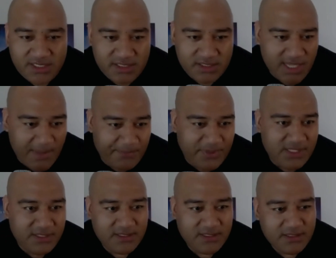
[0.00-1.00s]
and you're
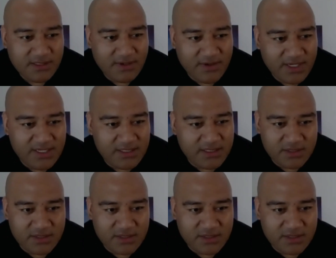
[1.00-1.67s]
happy, right?